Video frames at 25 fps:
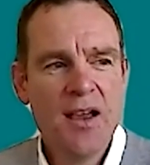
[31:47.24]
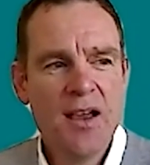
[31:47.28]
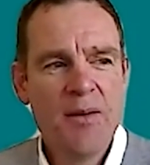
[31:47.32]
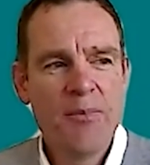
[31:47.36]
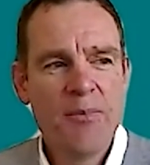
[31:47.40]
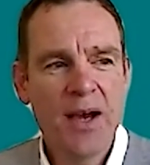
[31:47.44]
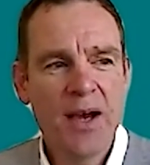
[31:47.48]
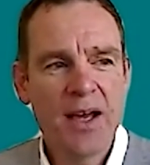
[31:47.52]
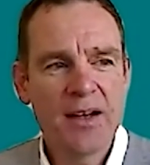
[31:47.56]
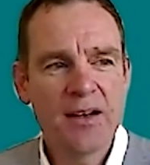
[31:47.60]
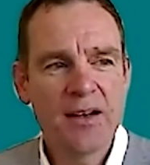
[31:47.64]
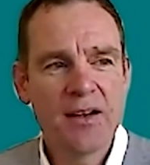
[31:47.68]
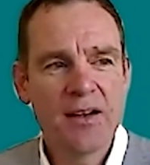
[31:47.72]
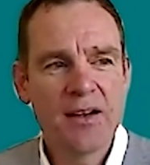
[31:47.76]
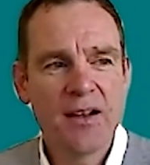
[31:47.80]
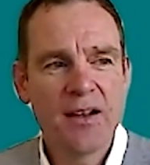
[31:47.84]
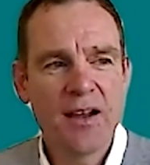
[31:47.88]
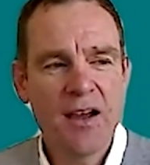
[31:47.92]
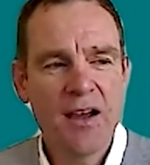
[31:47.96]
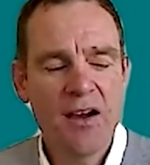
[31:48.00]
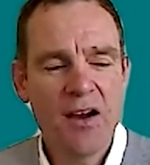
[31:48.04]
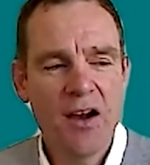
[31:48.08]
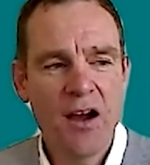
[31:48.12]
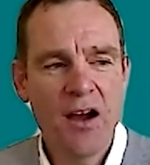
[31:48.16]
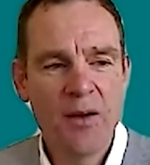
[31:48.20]
but
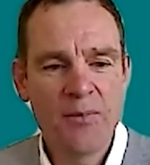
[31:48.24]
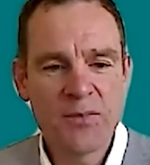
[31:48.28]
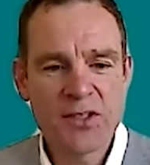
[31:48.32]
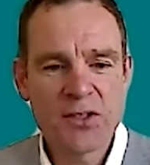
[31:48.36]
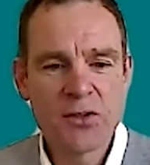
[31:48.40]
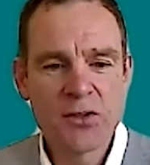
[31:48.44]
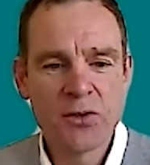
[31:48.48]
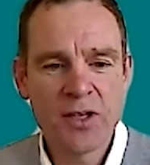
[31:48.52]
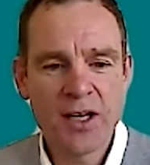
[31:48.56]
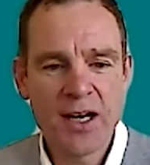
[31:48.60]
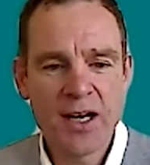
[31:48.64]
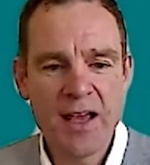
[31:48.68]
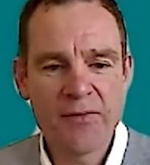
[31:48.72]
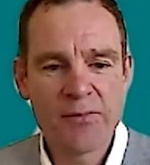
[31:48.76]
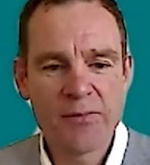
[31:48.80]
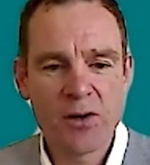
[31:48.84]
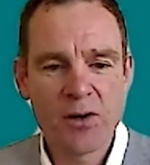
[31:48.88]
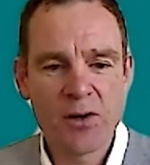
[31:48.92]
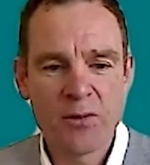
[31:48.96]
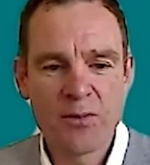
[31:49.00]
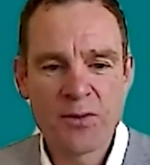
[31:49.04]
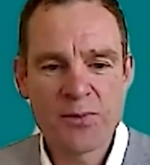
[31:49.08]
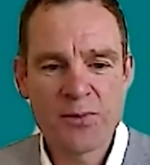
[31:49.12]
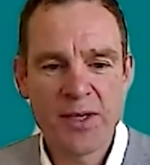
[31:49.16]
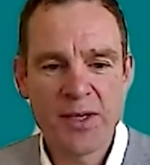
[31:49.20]
I'm still going to have
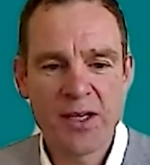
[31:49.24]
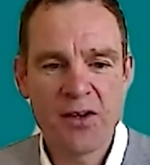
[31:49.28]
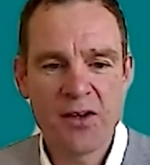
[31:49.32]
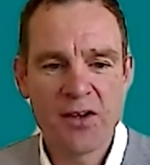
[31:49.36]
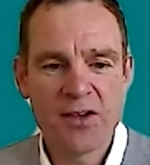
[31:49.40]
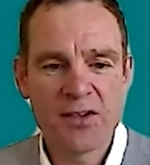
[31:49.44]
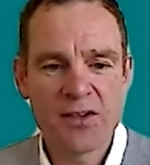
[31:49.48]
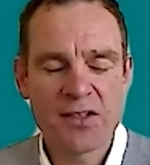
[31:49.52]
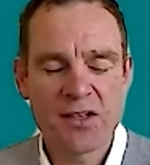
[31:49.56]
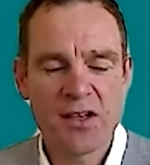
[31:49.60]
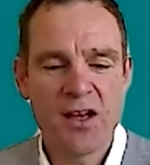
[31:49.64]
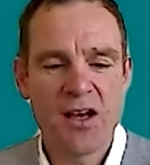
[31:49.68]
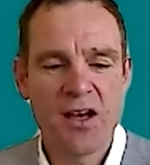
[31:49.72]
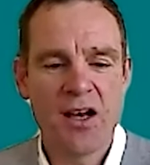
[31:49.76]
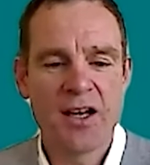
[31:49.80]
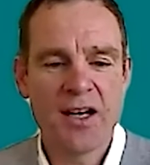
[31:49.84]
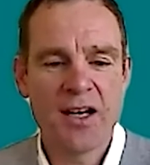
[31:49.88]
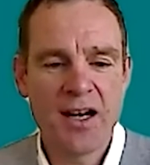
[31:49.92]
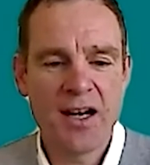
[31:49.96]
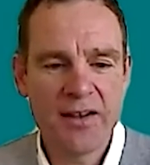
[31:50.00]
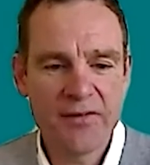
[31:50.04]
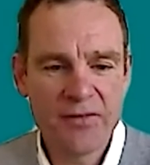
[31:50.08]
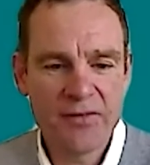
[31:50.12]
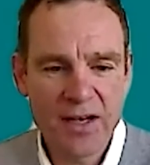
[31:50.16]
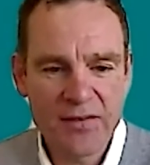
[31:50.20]
problems because I don't
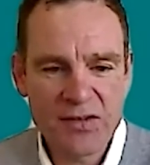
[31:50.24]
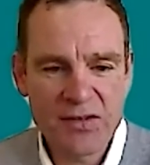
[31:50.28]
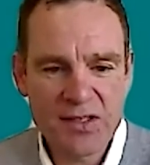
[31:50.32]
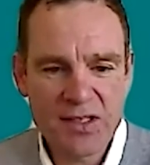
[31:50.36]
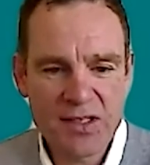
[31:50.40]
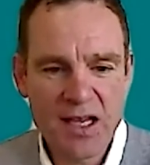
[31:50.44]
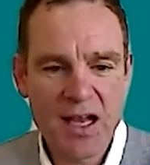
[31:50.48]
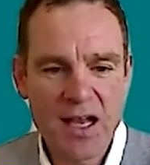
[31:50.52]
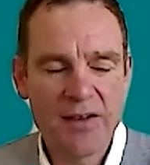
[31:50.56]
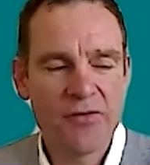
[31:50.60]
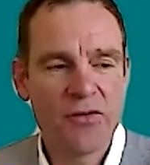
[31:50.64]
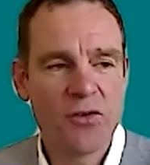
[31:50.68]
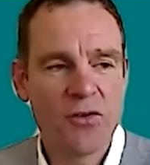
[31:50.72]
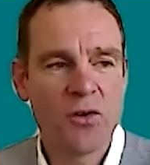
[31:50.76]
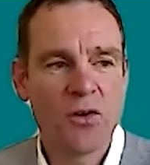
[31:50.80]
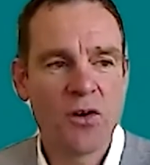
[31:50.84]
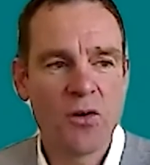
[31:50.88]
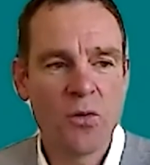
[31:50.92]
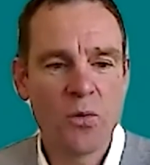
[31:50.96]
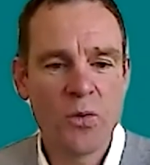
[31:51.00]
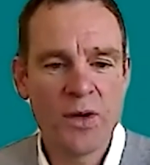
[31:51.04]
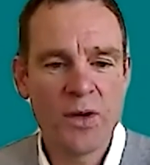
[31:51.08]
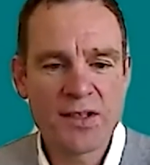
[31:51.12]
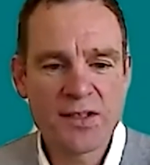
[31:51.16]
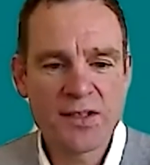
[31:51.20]
have enough staff, or
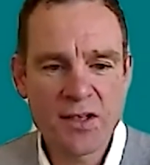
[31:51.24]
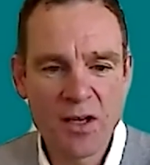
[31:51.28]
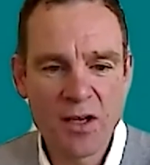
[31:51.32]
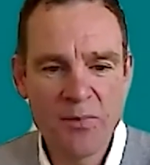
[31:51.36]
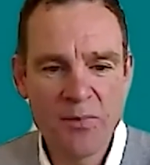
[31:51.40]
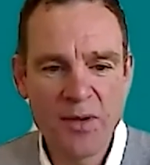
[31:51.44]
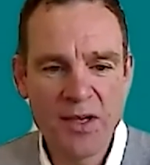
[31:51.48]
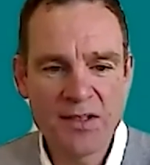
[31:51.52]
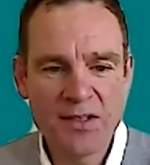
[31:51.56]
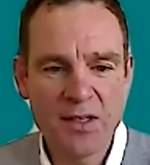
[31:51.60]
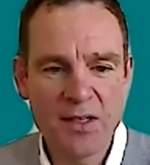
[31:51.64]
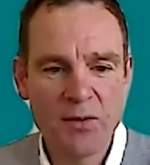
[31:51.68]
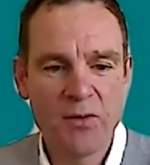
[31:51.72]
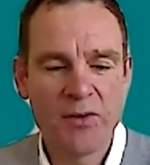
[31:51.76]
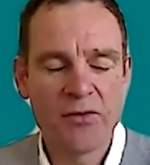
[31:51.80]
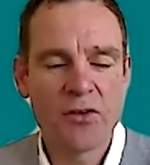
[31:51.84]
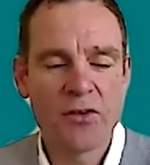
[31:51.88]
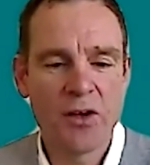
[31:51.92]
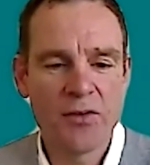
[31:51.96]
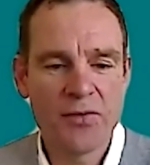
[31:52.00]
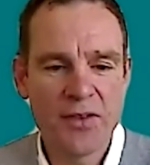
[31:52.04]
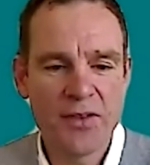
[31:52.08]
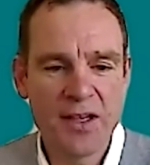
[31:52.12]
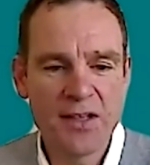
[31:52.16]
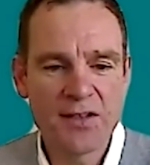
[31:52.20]
we're so busy. We've
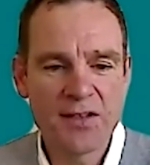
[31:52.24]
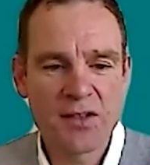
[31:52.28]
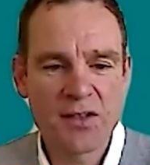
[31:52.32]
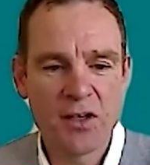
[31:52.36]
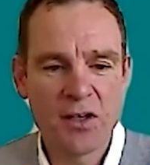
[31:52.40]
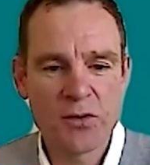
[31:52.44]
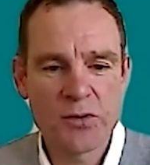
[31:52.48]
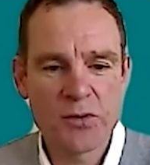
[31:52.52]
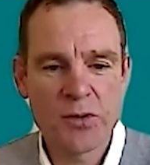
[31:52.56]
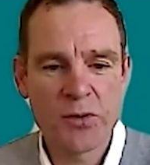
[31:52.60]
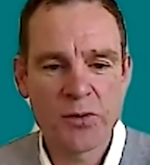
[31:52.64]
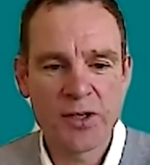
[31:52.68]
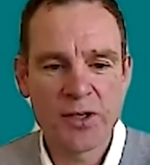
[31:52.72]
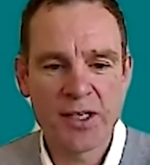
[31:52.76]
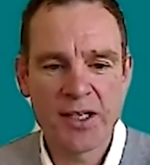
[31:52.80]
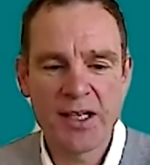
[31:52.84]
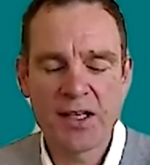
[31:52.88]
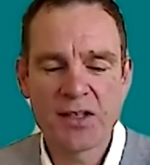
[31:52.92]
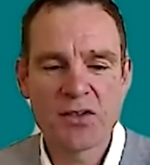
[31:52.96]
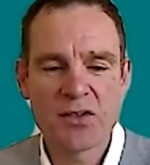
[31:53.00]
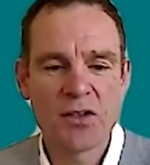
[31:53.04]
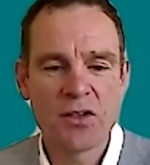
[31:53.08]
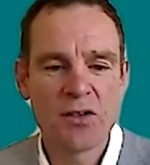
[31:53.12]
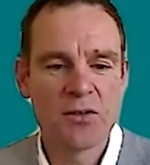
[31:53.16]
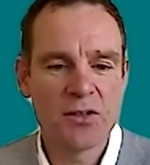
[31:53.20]
got these goals we want to get
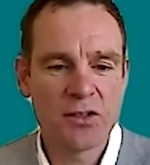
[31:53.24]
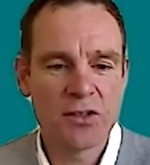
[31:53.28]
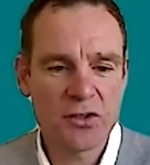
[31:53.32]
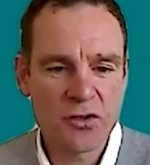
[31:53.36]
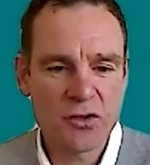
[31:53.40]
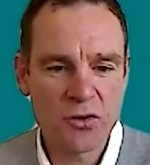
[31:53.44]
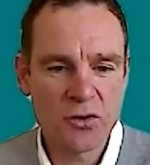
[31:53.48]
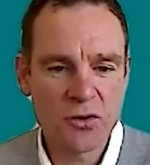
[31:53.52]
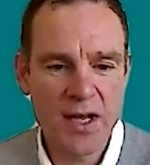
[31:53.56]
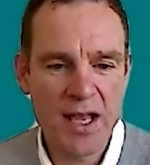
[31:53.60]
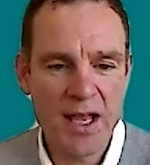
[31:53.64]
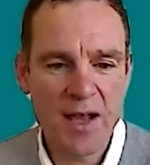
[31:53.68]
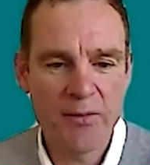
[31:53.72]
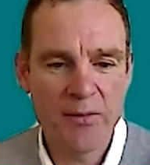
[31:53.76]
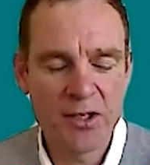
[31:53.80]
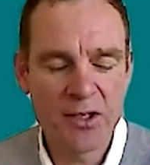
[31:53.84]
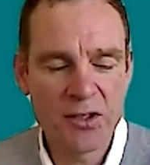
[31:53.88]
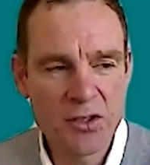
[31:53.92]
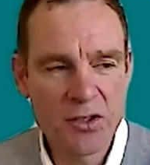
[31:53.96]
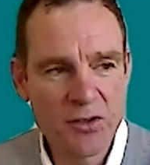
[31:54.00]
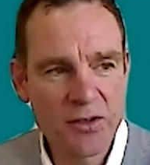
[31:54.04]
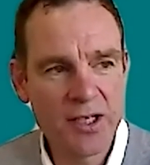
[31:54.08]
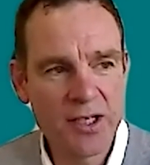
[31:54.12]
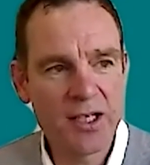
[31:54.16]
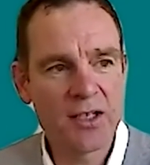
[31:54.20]
to, not sure how we're
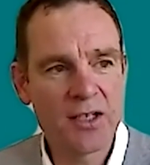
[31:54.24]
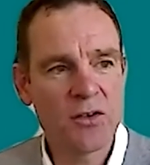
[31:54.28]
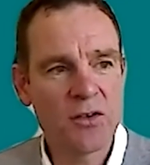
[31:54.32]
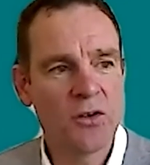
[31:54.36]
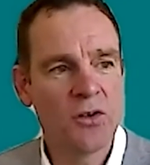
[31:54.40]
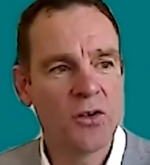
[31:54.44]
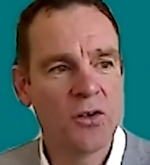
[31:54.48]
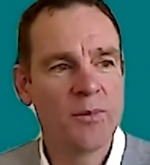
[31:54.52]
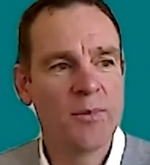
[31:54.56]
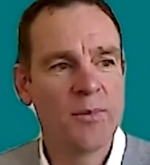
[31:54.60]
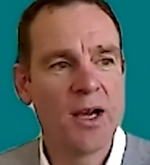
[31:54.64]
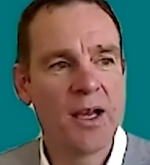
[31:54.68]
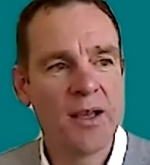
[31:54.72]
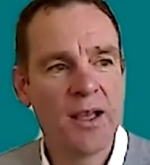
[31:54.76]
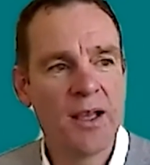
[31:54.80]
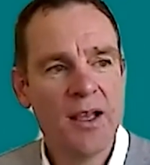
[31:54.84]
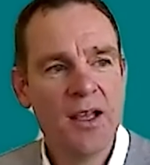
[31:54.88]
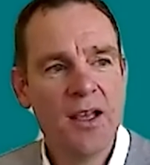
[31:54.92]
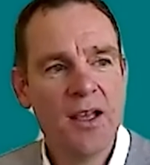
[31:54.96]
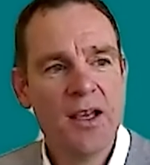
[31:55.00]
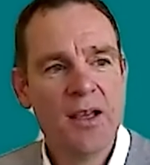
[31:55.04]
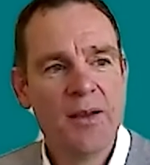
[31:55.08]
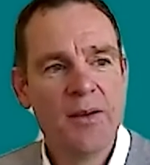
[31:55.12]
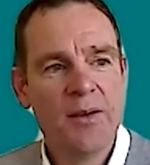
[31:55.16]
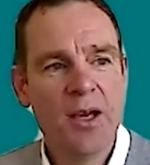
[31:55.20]
doing it, or my
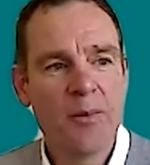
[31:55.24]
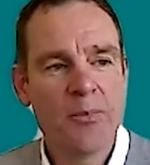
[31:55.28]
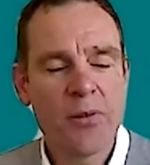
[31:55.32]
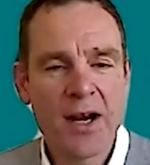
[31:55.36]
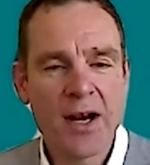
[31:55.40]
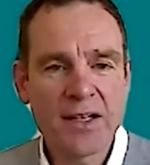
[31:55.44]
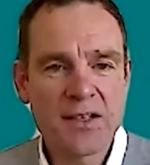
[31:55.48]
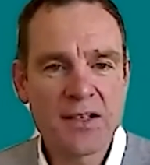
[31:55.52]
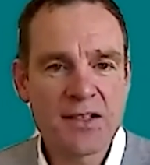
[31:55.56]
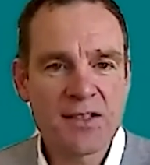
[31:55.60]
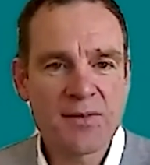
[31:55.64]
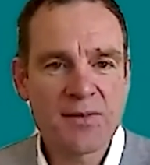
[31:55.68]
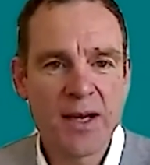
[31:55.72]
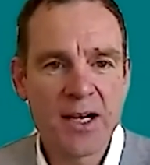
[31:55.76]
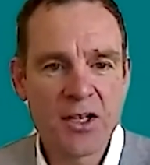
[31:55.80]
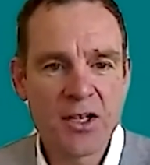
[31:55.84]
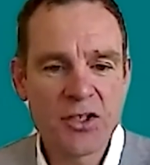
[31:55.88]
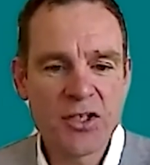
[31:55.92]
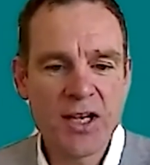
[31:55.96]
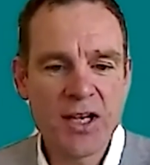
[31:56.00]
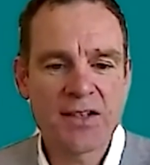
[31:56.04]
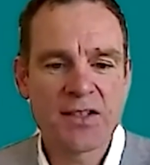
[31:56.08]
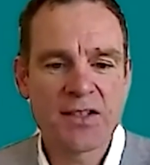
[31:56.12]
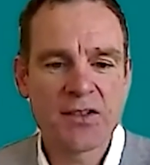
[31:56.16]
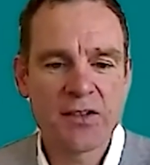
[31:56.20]
practice manager
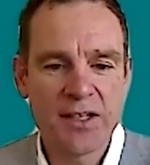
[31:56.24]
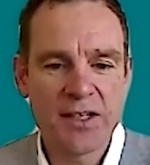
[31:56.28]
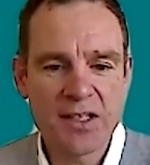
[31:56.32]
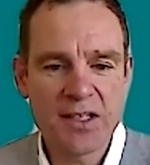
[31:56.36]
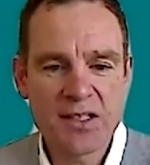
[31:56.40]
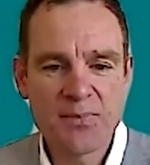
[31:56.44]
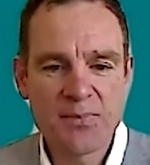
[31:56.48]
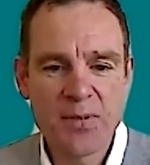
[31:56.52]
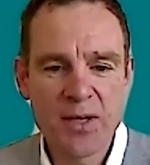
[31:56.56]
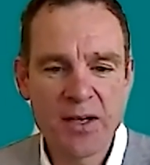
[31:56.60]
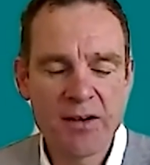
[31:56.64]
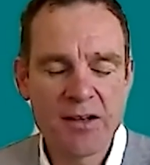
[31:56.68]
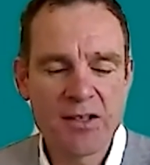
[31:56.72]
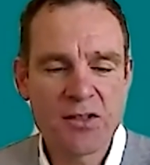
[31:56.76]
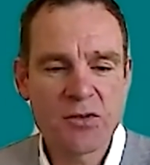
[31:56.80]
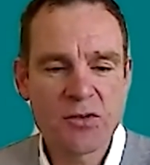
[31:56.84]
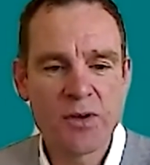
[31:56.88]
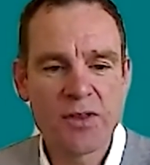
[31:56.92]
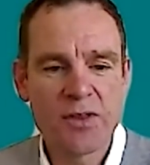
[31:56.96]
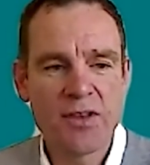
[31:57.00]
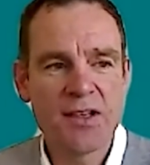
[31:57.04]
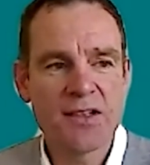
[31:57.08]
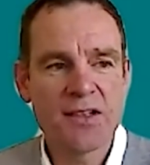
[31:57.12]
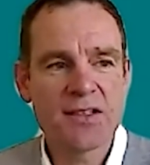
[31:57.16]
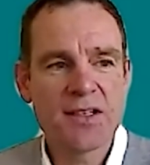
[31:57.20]
hasn't got experience with
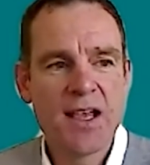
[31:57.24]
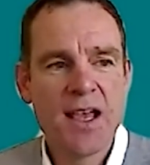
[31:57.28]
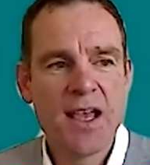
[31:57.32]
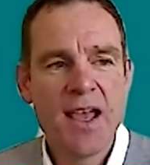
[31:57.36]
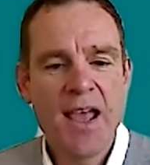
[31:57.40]
this.